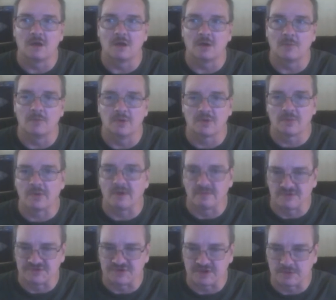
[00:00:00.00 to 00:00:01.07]
book
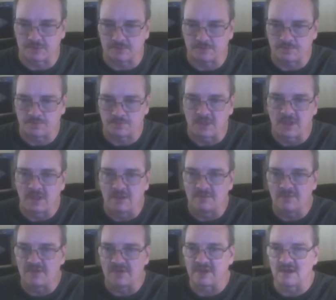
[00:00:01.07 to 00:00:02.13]
publishing.
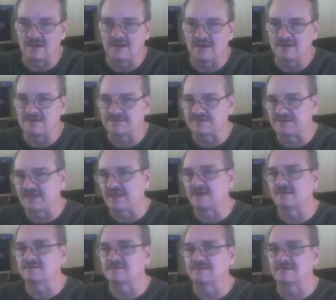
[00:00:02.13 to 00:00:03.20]
Because
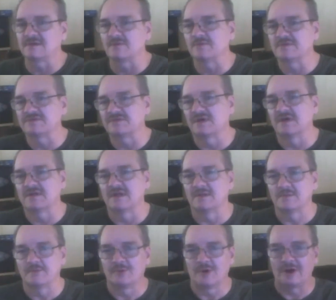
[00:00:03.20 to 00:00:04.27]
down deep inside,
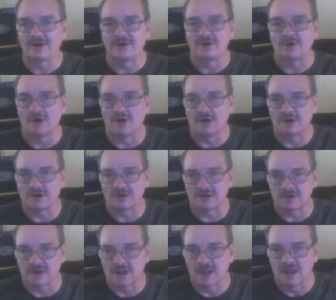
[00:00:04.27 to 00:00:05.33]
I'm a writer at heart,
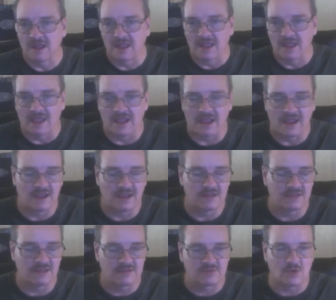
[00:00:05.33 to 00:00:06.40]
and
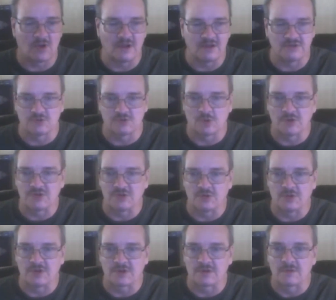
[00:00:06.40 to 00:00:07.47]
that's what I enjoy
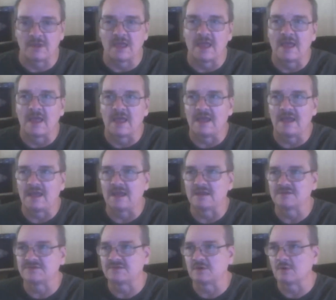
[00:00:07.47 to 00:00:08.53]
doing. And
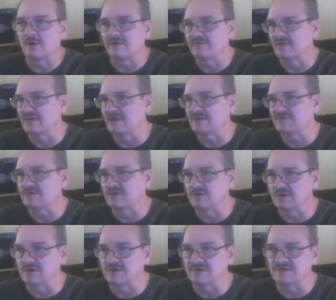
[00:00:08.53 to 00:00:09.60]
so over the last few
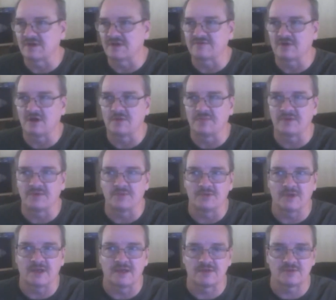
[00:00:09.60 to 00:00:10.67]
years, I've taught people
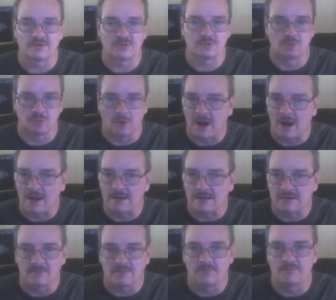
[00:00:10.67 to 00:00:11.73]
how to write
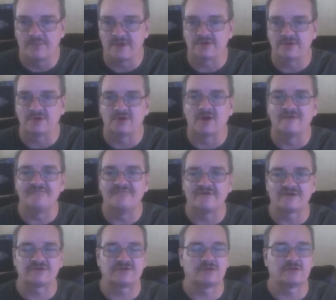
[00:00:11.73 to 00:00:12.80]
better
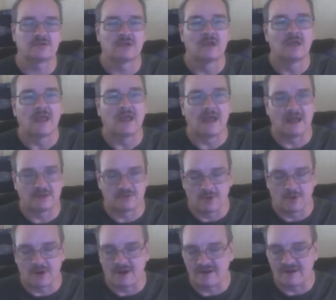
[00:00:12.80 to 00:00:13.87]
nonfiction, how to
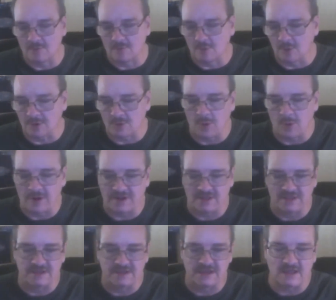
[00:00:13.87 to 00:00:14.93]
write more
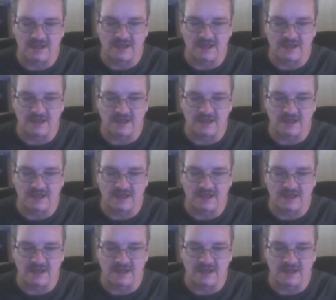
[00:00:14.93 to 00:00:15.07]
quickly, how to